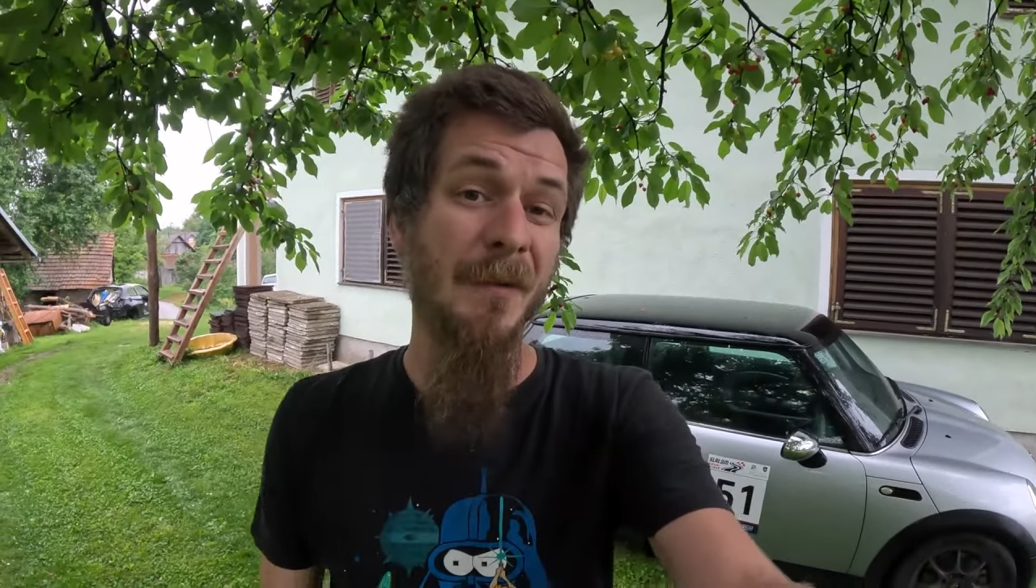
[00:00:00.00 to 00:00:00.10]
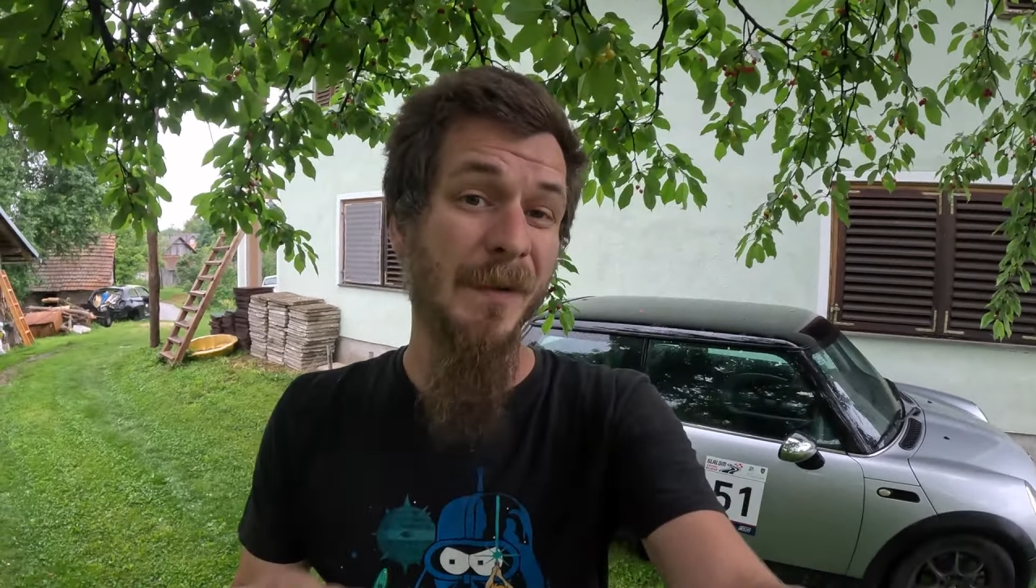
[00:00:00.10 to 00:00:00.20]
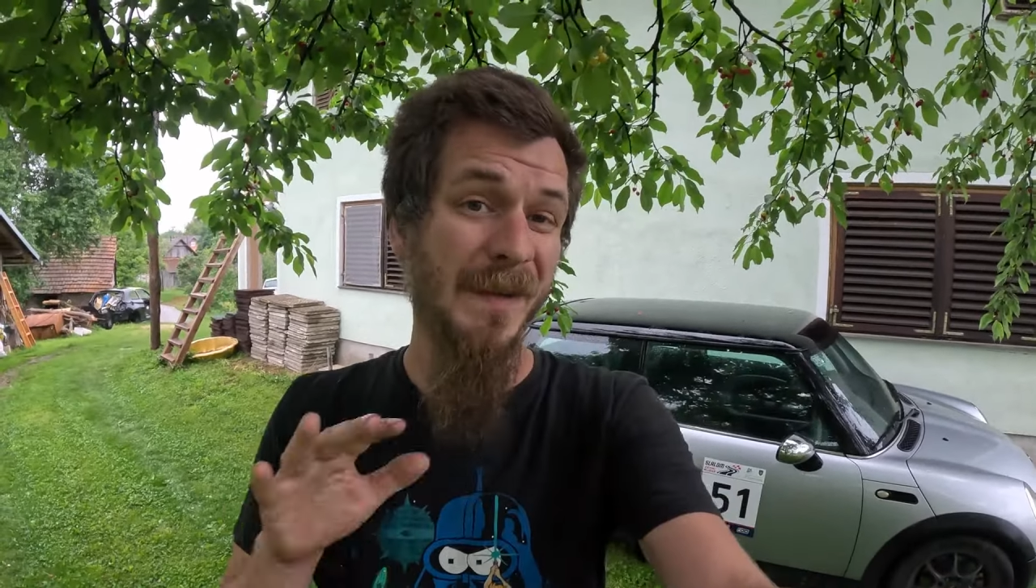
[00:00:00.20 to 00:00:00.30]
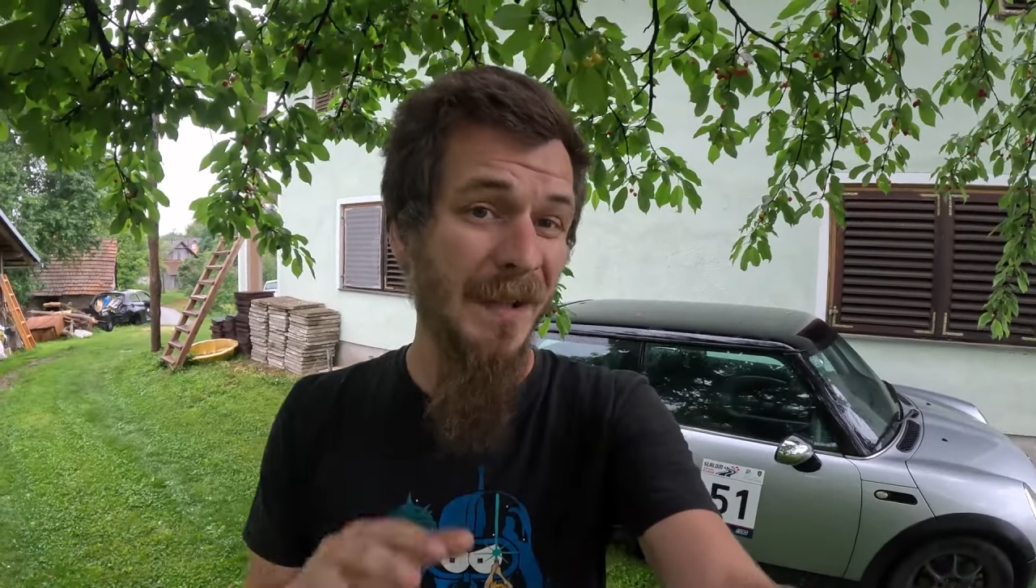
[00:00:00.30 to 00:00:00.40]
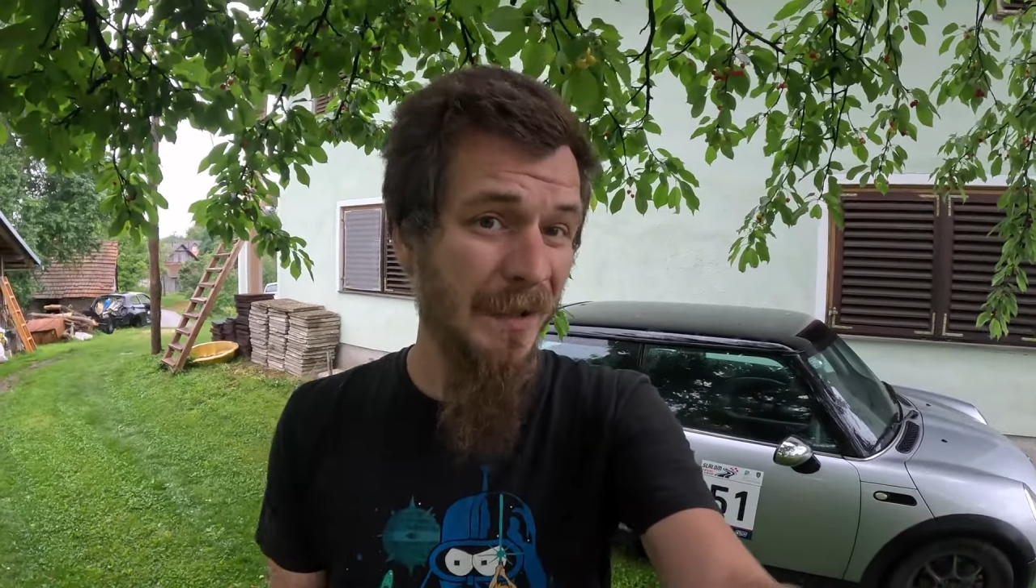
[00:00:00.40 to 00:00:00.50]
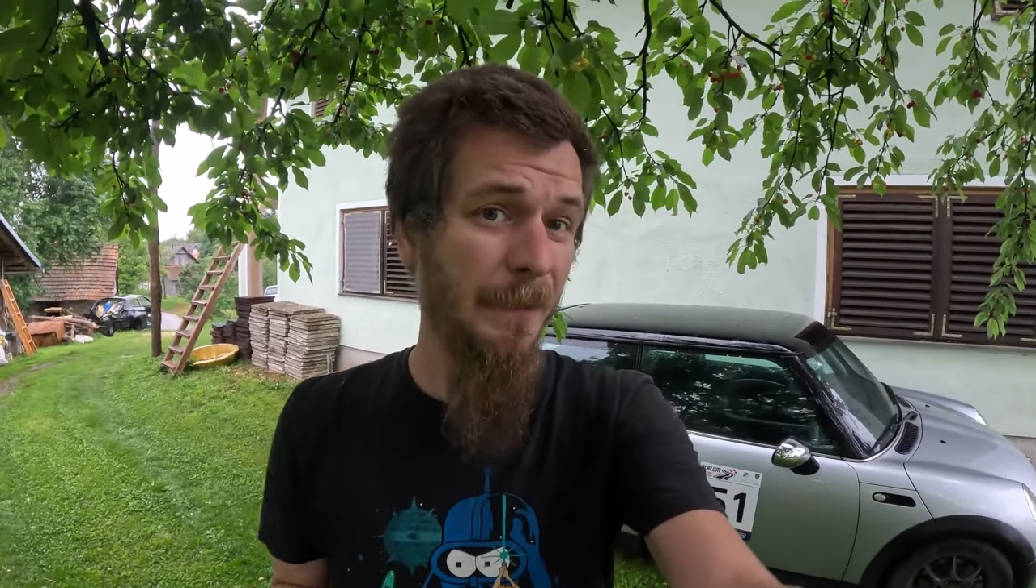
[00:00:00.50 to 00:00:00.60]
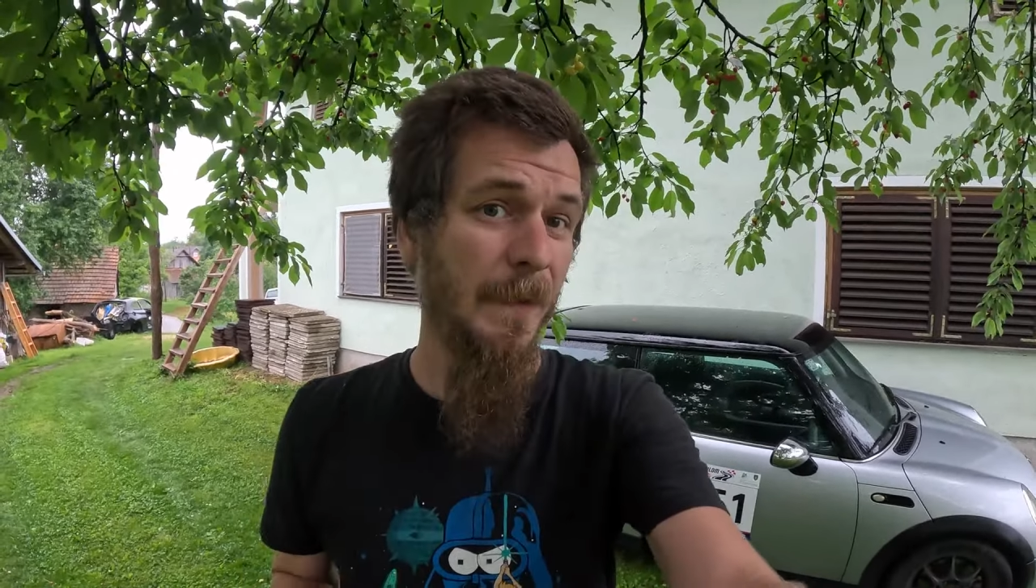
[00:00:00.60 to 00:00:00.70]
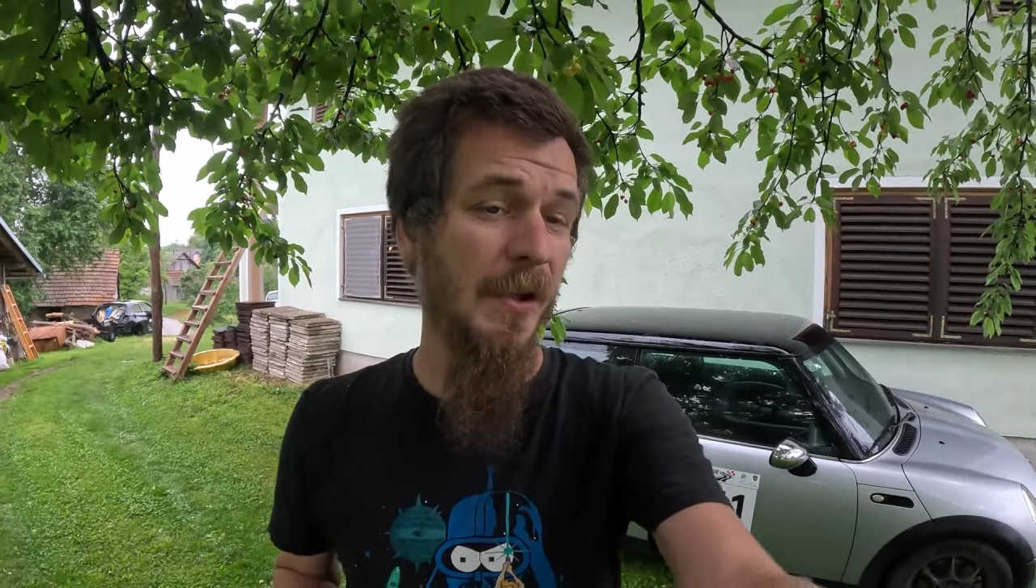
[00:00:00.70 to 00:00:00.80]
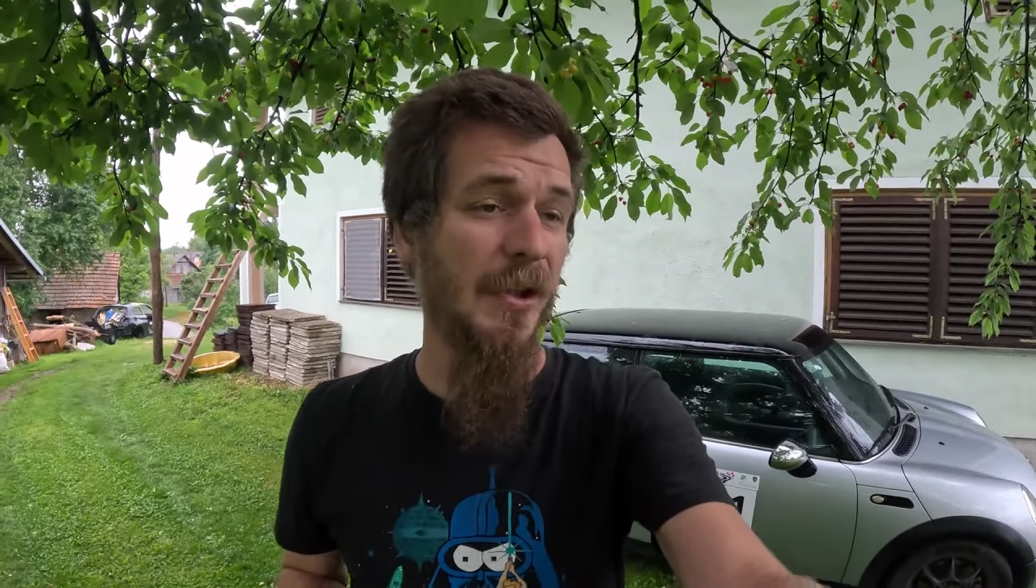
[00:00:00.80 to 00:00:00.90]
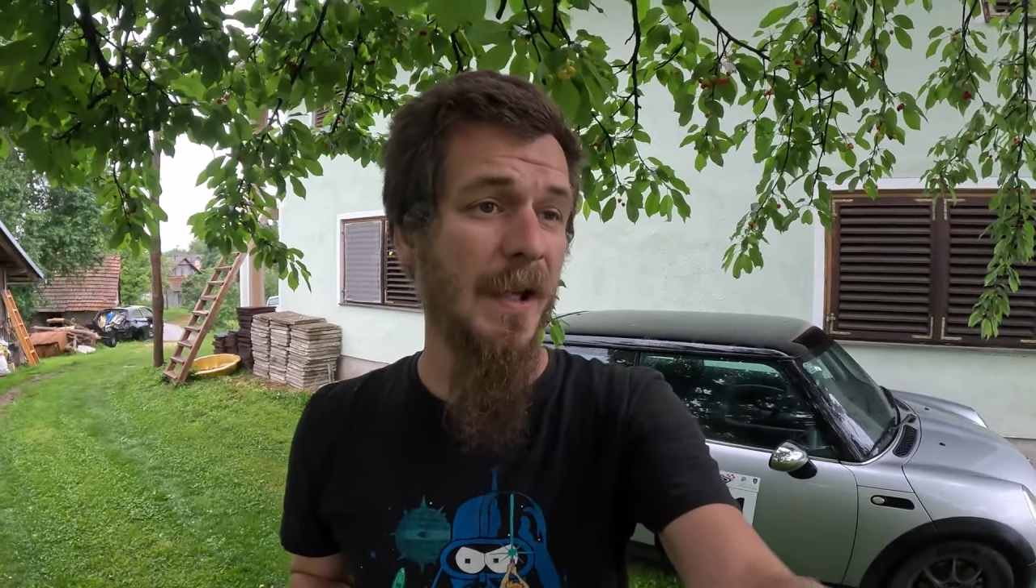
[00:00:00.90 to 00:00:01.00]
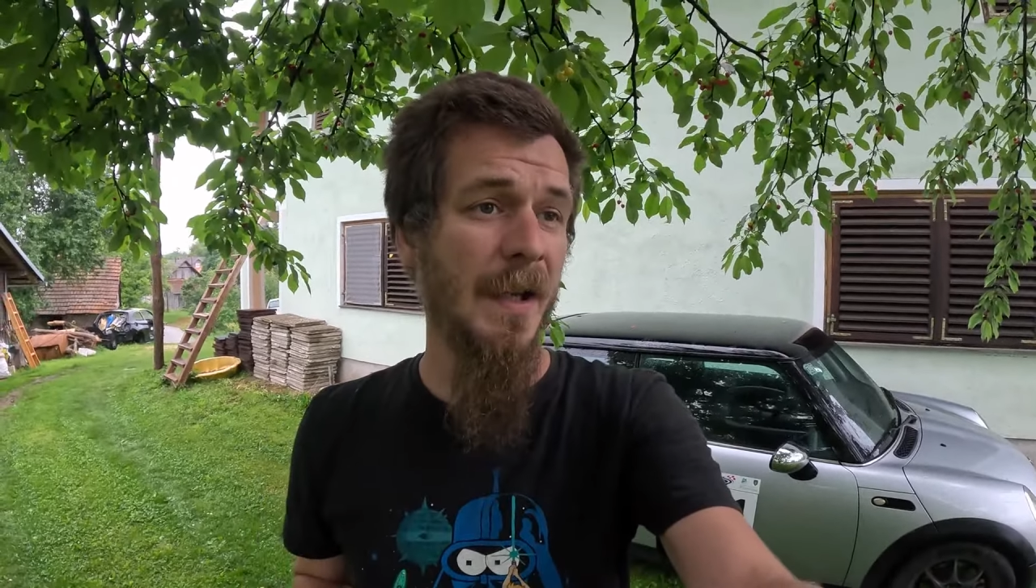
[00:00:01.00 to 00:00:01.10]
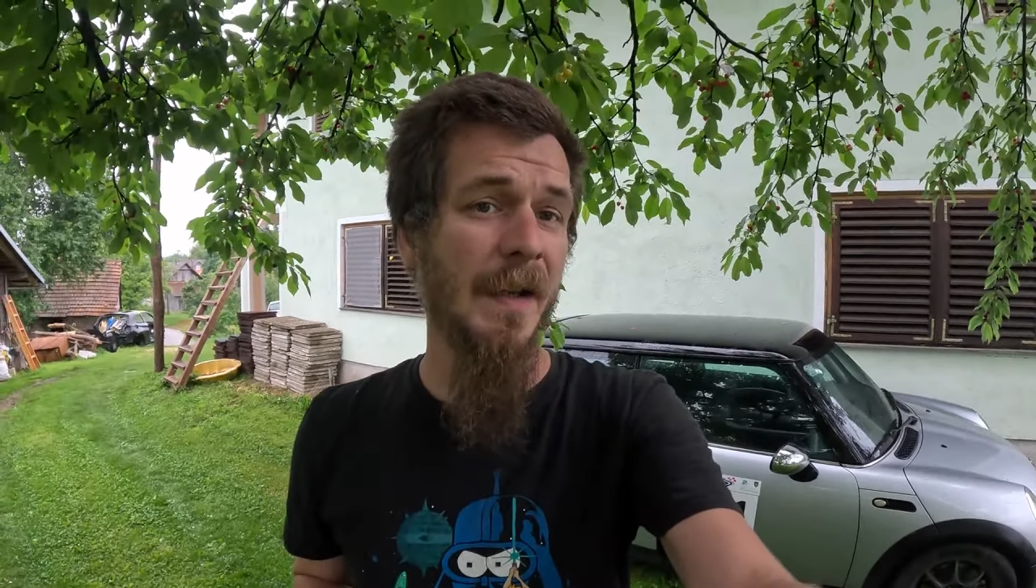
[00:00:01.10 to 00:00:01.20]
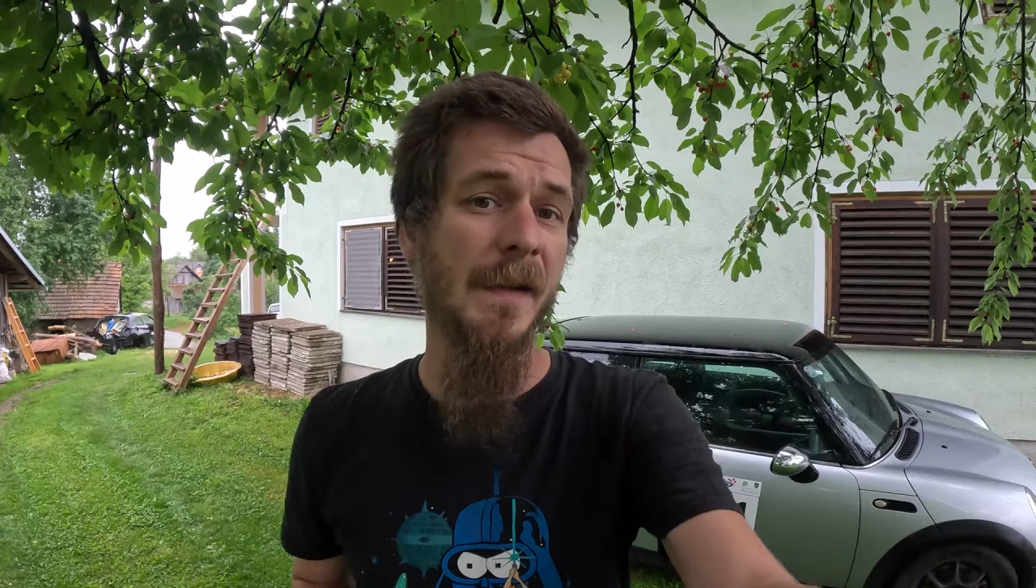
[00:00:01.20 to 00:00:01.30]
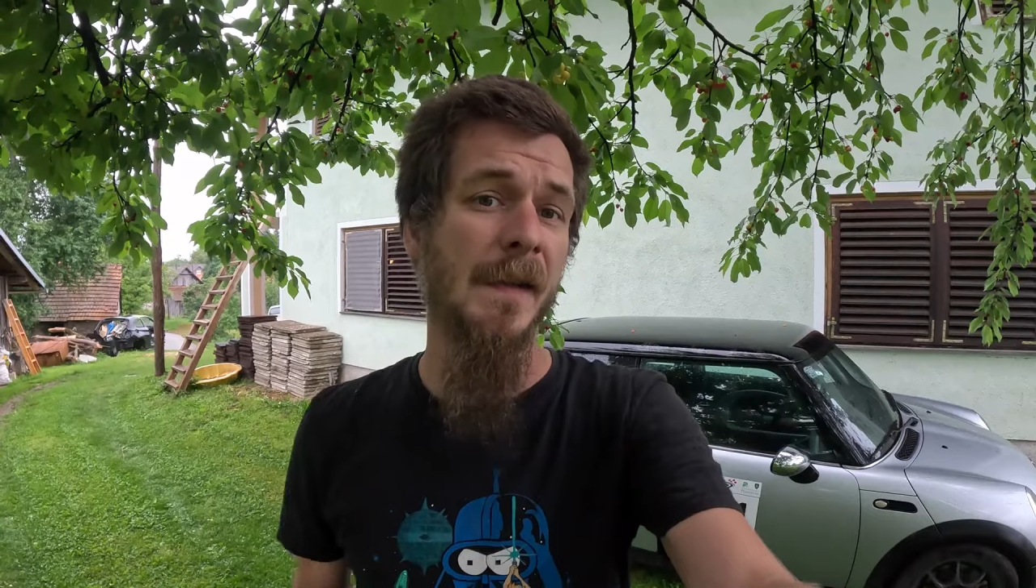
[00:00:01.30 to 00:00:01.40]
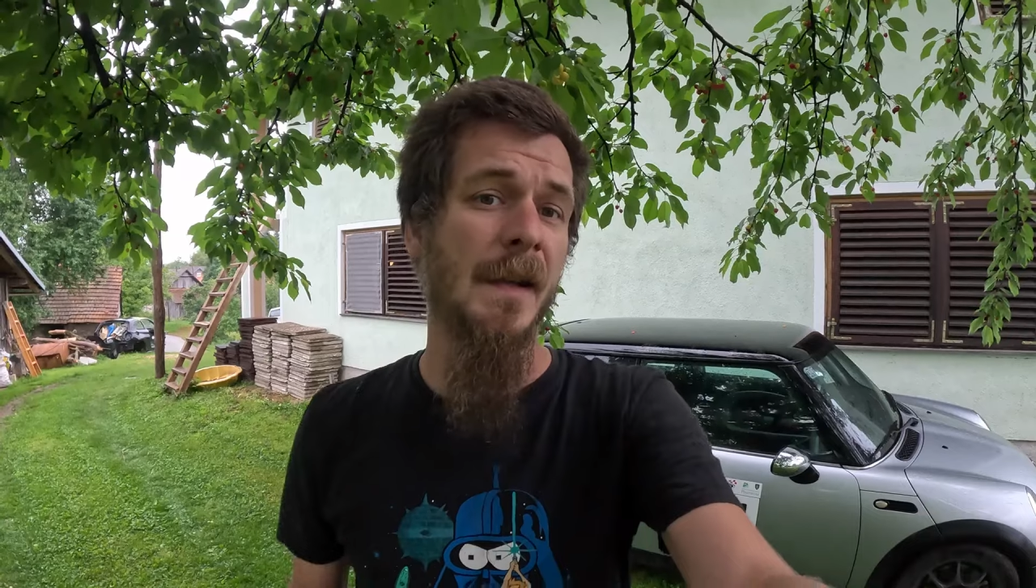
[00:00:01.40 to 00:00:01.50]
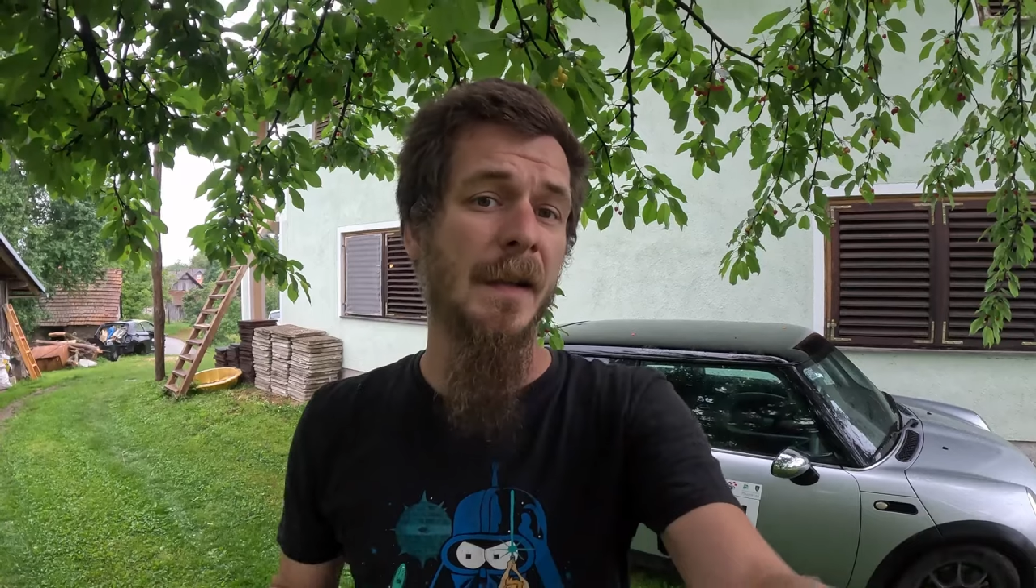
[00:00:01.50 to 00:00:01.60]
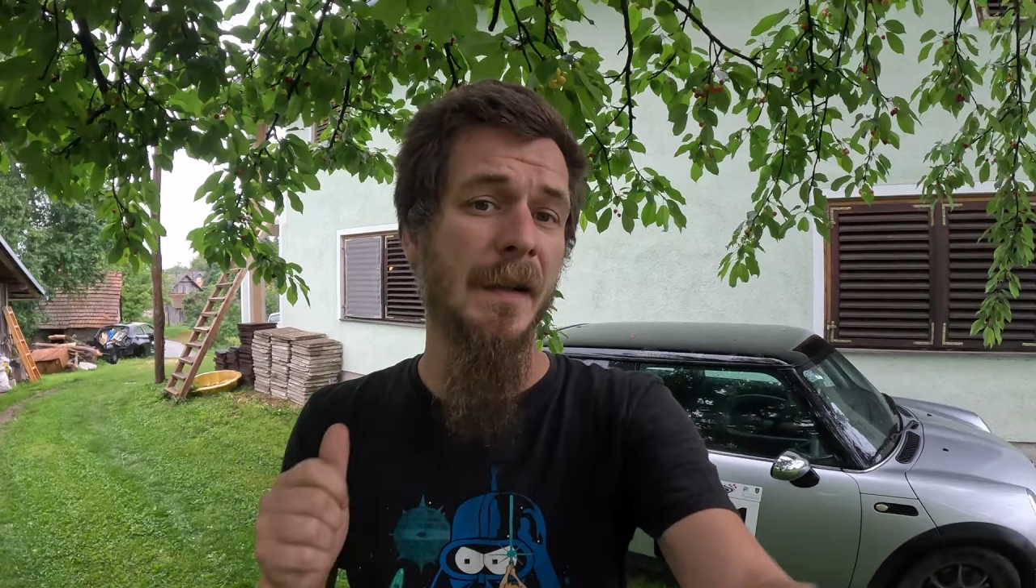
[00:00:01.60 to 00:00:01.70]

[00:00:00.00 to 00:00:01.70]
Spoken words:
We still need to finish the AX,